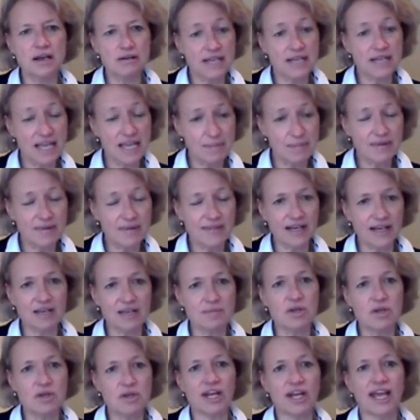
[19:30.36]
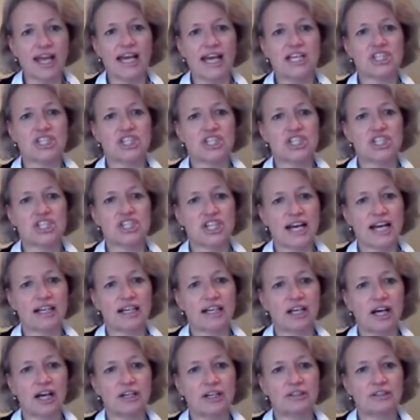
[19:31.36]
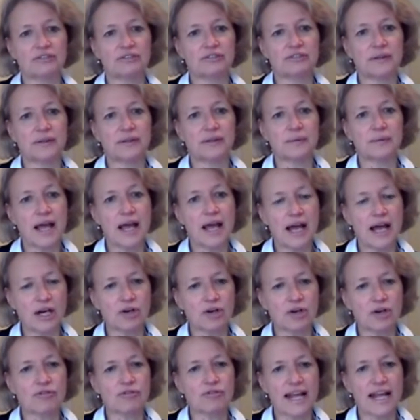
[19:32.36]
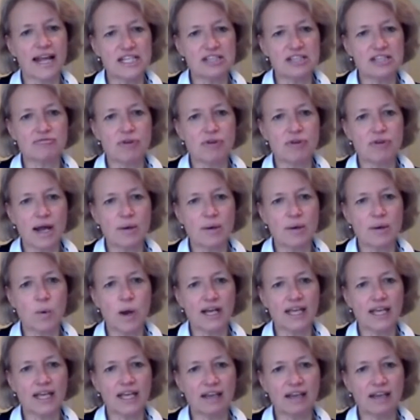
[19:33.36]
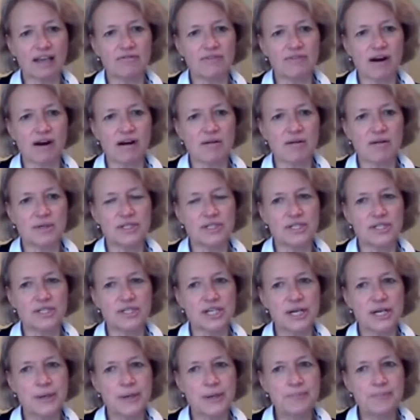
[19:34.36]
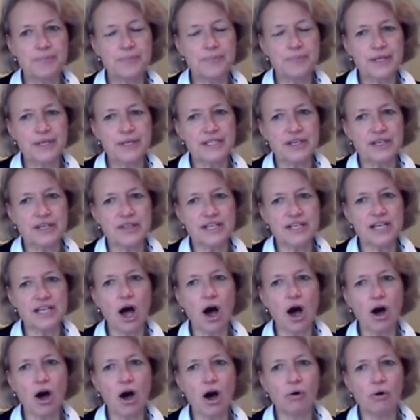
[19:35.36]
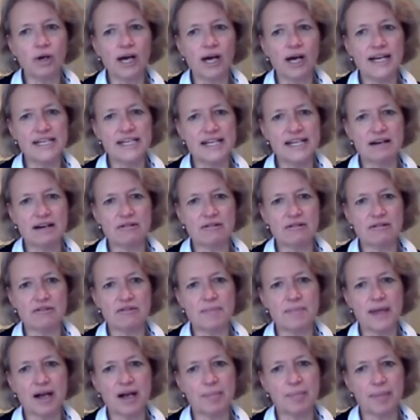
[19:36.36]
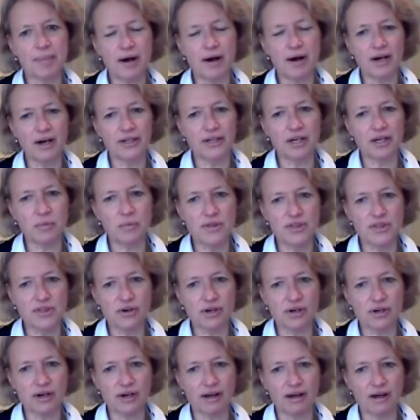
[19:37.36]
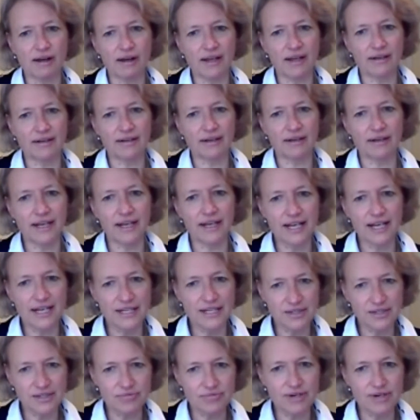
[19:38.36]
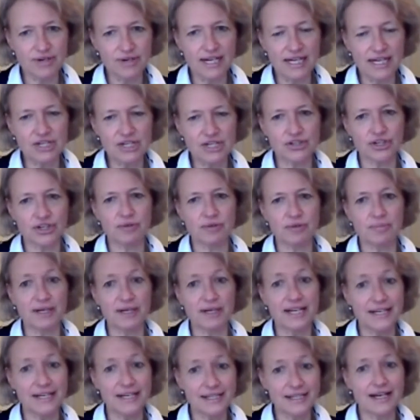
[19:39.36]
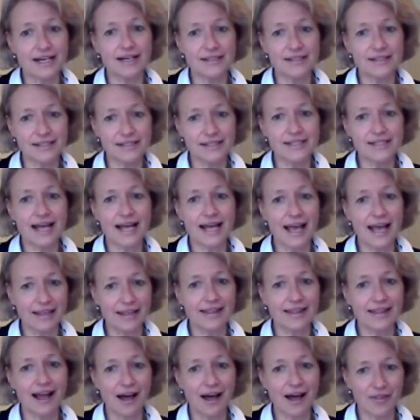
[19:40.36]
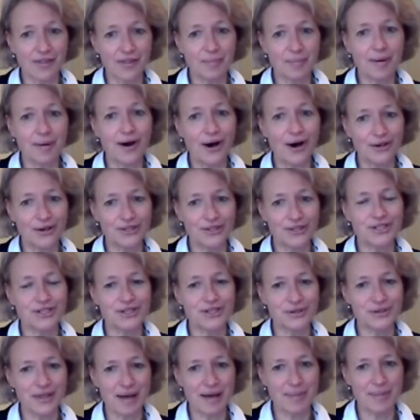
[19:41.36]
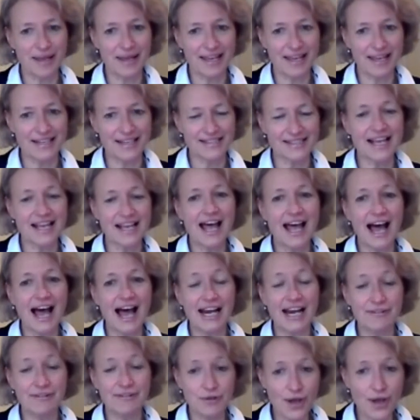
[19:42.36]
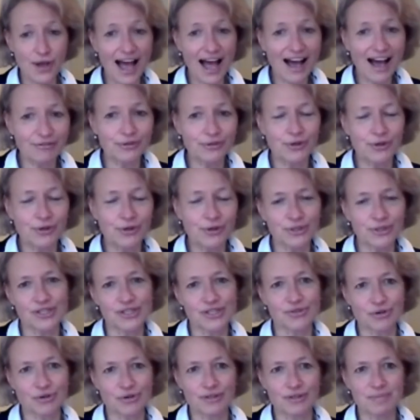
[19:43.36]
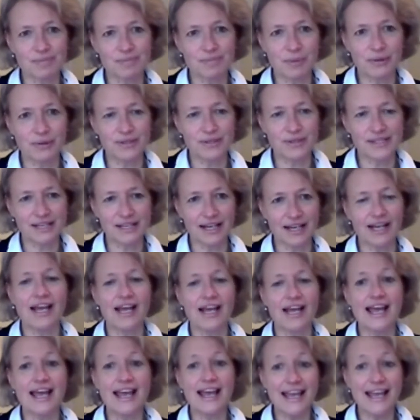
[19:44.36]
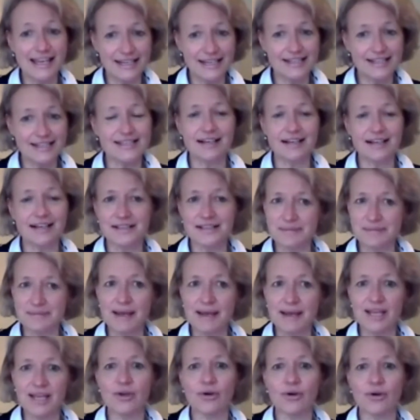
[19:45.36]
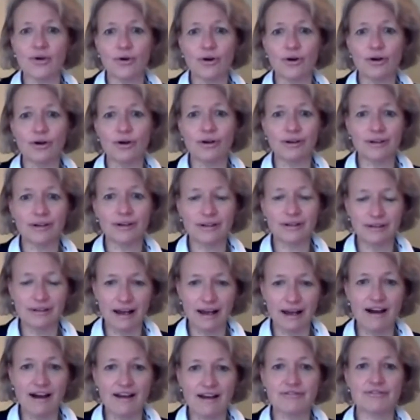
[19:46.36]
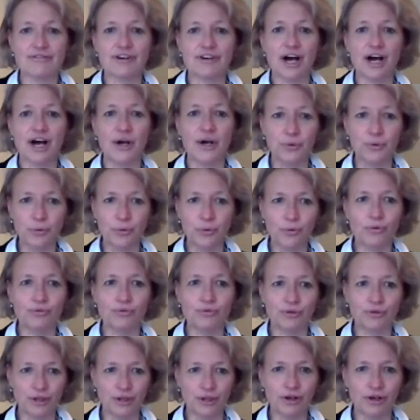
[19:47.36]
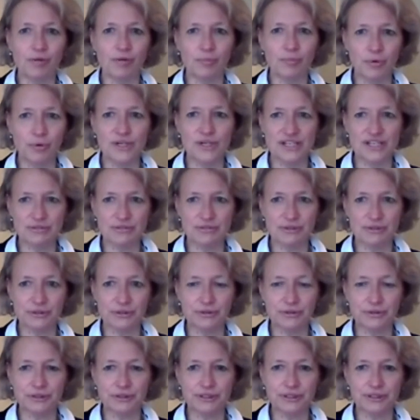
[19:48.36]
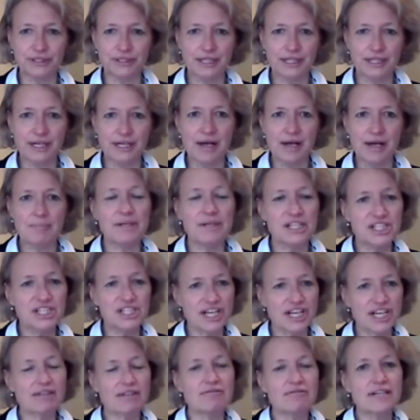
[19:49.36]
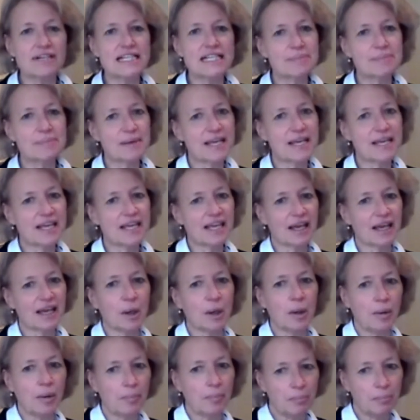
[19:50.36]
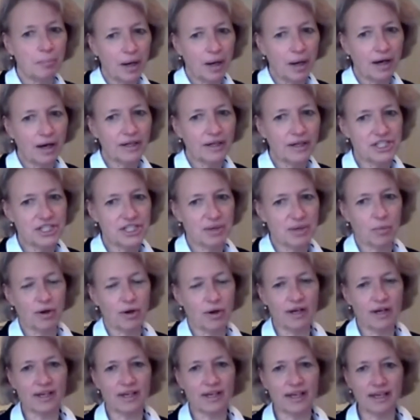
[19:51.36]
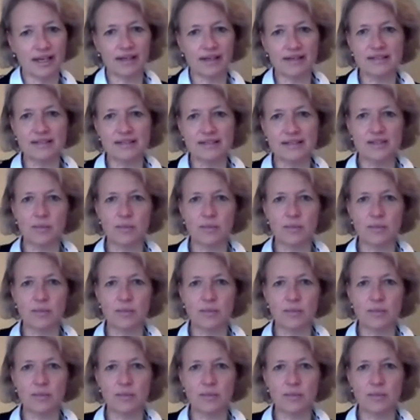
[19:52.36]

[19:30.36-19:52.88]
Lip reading: keeping that communication channel open and creating the right working environment. So this whole idea of being a partner with your client is really true, but it does take the other part to do their piece. And if you haven't got a strong sponsor, it does make your life an awful lot more difficult. But generally speaking, partnership working is the